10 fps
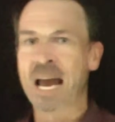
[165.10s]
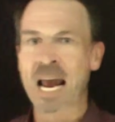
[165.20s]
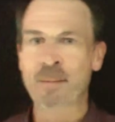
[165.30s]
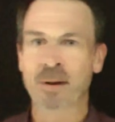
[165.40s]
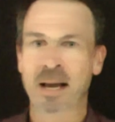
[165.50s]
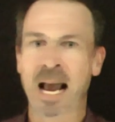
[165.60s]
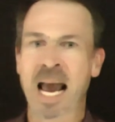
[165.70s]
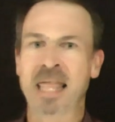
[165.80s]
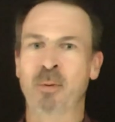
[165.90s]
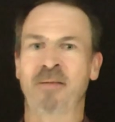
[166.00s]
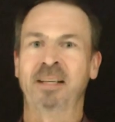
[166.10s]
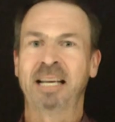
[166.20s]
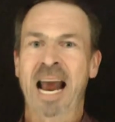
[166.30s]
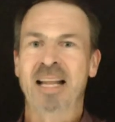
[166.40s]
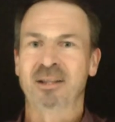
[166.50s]
game, and then we have to
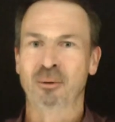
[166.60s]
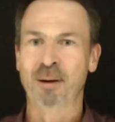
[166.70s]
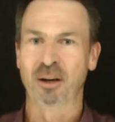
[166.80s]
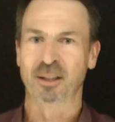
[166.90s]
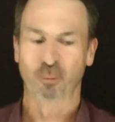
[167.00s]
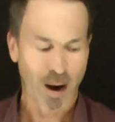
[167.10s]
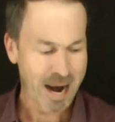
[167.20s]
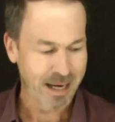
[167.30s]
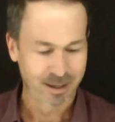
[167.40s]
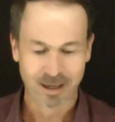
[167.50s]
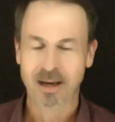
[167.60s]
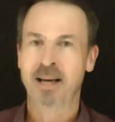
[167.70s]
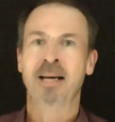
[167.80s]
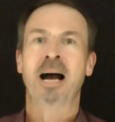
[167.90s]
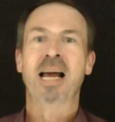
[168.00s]
cancel because of rain.
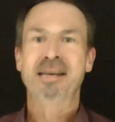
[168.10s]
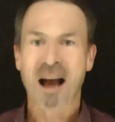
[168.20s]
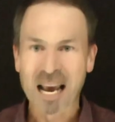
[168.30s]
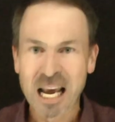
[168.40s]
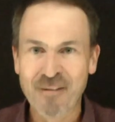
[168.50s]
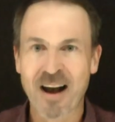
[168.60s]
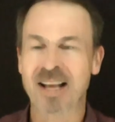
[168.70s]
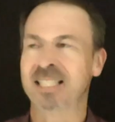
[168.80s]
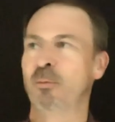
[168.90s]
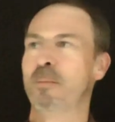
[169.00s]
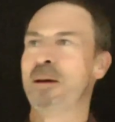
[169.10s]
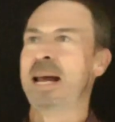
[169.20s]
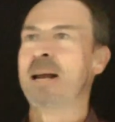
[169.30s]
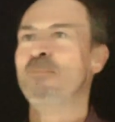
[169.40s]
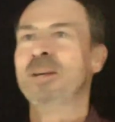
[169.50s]
Naive answer would
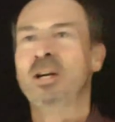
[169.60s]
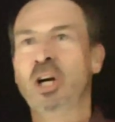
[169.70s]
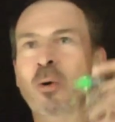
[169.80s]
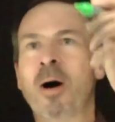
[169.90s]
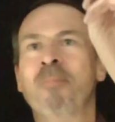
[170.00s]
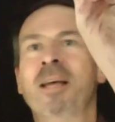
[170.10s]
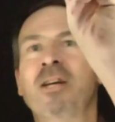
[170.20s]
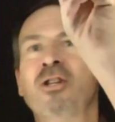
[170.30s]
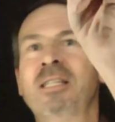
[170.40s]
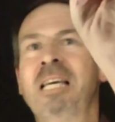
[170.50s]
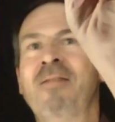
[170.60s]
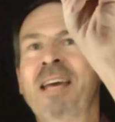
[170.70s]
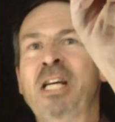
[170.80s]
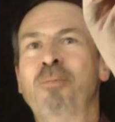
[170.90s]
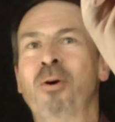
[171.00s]
be, you know what? Just give
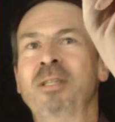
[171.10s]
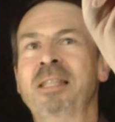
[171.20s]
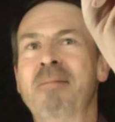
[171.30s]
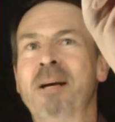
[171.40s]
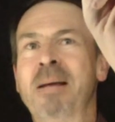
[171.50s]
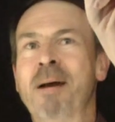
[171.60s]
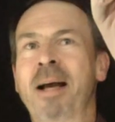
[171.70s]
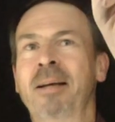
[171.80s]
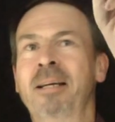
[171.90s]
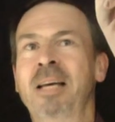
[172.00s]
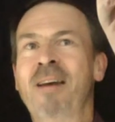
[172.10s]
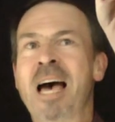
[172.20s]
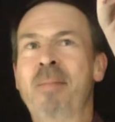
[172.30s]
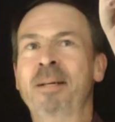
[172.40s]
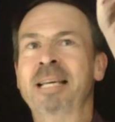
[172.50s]
each person their money back. Give
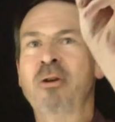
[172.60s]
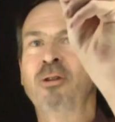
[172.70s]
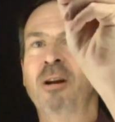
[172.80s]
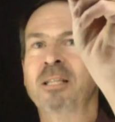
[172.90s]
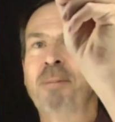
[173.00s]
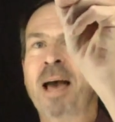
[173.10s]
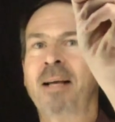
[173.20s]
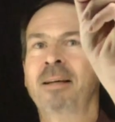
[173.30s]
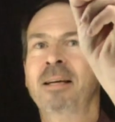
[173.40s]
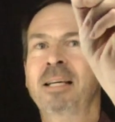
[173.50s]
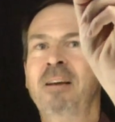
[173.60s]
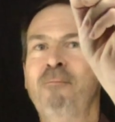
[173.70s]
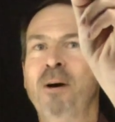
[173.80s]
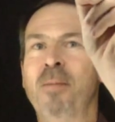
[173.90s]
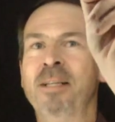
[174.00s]
Albert his $100 back,
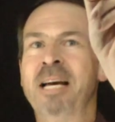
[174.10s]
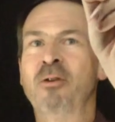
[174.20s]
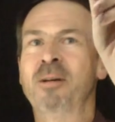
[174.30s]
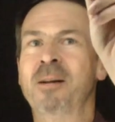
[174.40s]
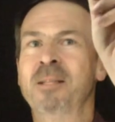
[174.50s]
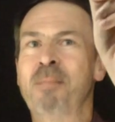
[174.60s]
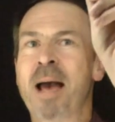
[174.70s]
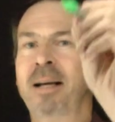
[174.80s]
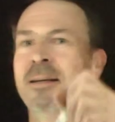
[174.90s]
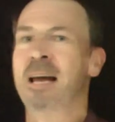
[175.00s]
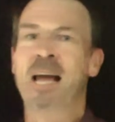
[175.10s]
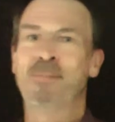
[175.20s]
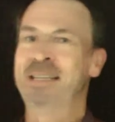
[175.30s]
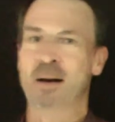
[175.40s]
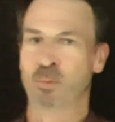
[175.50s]
give Bilbert his $100 back, and
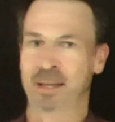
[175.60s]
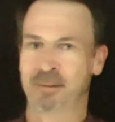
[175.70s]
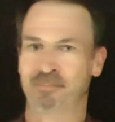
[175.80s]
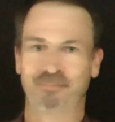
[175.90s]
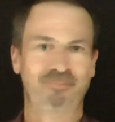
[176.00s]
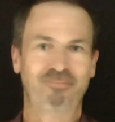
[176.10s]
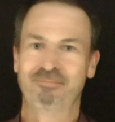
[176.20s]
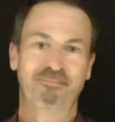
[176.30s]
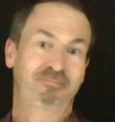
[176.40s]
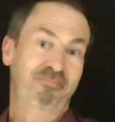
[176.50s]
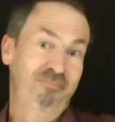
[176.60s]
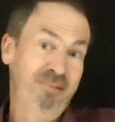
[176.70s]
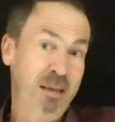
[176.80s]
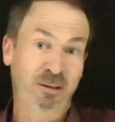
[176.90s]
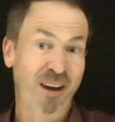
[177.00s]
be done with it.
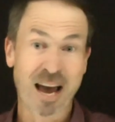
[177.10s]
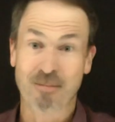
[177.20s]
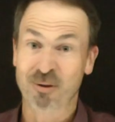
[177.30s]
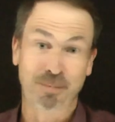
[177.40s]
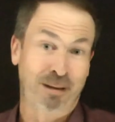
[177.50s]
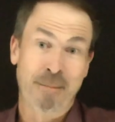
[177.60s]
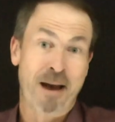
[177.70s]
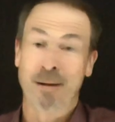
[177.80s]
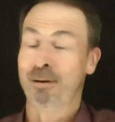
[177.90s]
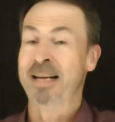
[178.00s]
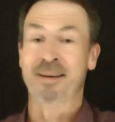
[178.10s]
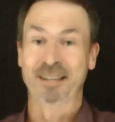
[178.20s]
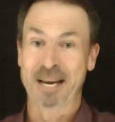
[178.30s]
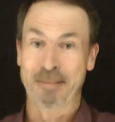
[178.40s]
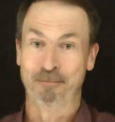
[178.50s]
Seems fair. Just come back and play another
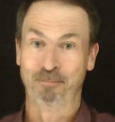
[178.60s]
day.